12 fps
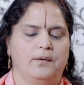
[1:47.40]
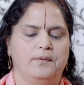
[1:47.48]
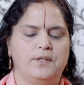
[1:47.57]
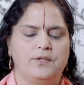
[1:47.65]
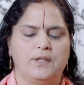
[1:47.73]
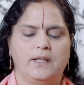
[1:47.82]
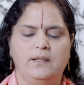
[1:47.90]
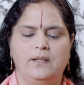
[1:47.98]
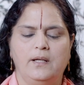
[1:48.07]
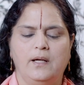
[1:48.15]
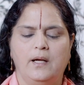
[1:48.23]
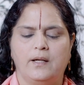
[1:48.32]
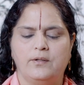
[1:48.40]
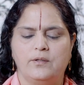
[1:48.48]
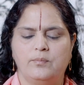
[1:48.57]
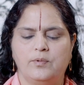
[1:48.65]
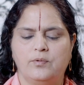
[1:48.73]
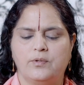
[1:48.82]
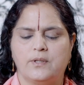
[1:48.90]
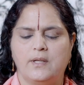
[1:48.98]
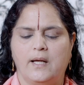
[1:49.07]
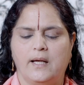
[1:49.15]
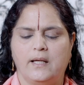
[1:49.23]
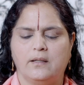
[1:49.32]
Nishedhya attributes
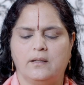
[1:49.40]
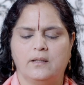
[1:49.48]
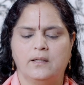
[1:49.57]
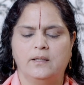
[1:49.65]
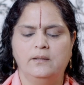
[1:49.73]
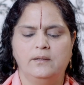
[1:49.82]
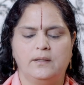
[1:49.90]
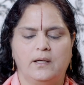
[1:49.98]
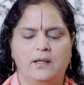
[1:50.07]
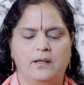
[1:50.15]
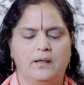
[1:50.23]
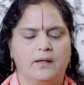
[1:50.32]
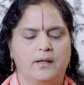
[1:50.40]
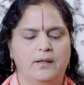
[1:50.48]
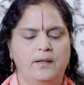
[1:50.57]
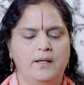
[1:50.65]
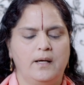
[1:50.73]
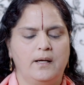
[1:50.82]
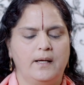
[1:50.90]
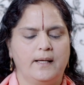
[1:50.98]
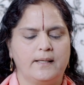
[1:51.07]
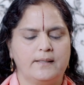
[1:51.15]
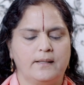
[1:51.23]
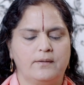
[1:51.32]
like ananta, akhanda,
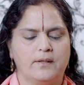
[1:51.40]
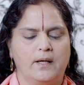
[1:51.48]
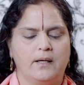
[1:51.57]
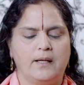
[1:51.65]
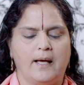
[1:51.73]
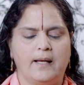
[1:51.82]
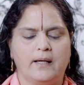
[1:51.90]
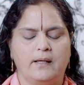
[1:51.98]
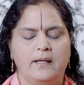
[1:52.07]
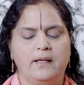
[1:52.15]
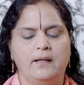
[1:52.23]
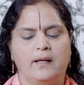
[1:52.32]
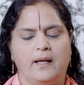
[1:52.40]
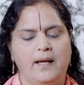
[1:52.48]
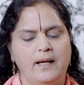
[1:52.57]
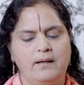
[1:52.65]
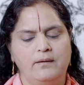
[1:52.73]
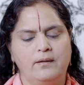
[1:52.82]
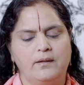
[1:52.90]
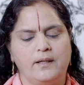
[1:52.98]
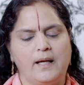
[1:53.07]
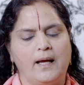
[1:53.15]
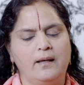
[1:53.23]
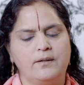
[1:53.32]
etc. directly negate the
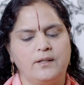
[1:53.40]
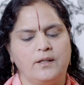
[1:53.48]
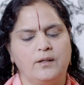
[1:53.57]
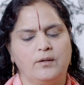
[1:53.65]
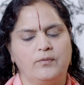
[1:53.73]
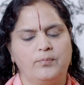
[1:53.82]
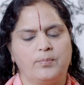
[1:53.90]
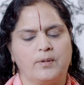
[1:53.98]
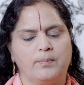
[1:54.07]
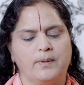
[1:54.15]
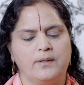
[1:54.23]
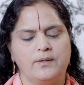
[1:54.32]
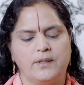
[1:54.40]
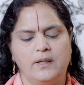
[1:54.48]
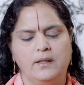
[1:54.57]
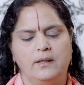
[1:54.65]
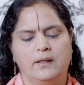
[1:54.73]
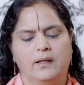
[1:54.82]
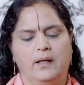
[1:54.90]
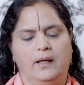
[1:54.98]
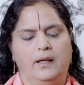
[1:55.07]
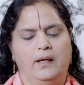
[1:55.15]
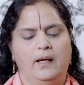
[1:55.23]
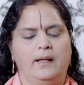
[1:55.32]
reality of prapancha,
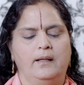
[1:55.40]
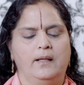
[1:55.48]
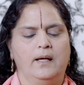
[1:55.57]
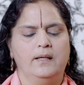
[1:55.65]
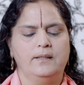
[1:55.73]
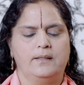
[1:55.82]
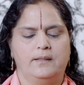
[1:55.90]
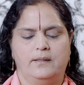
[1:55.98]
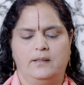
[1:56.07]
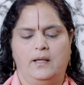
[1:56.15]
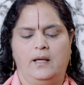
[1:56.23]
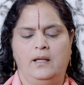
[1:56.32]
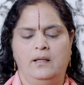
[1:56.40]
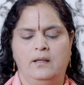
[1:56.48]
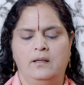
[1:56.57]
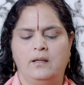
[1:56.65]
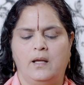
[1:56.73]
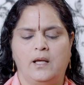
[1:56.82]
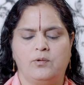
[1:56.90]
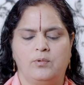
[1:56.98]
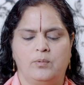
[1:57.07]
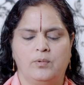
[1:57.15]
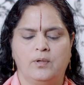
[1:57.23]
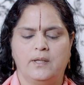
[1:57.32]
and thus
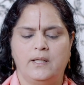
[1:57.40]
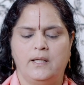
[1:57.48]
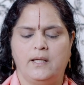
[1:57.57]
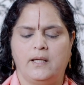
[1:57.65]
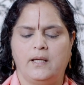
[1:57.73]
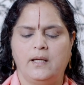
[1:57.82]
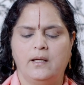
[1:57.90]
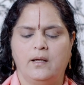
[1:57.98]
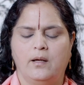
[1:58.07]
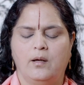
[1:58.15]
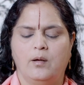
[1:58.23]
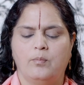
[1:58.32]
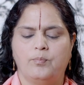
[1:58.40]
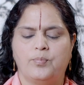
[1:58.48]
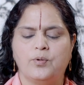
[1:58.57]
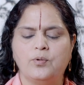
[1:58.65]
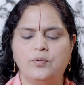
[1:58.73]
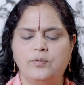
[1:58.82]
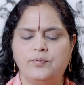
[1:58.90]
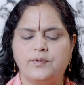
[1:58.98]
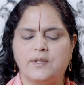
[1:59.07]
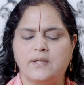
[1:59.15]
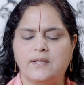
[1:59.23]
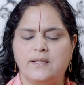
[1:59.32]
unequivocally
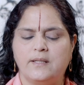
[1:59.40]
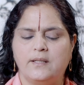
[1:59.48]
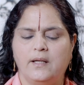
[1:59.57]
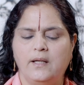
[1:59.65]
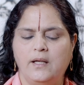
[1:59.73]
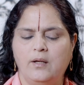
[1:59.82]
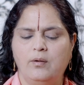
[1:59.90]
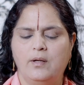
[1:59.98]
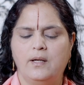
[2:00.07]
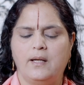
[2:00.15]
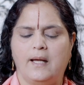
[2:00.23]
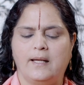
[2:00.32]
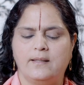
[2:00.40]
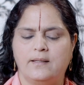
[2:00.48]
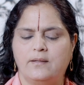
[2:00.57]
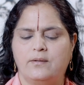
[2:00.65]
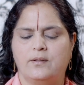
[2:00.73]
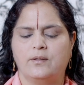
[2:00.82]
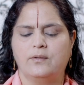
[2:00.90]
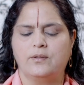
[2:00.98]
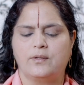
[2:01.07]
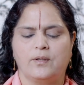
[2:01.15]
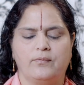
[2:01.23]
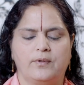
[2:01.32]
proves the singular
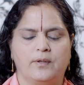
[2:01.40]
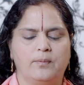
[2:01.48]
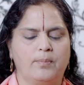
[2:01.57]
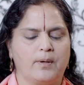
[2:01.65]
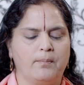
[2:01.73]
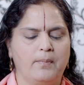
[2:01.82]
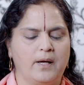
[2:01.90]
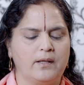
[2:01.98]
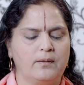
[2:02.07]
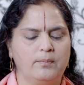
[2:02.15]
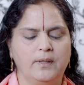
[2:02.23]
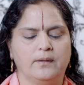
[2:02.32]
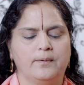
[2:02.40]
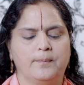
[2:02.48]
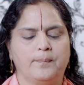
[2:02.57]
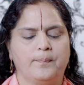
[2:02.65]
existence of the Brahmātman.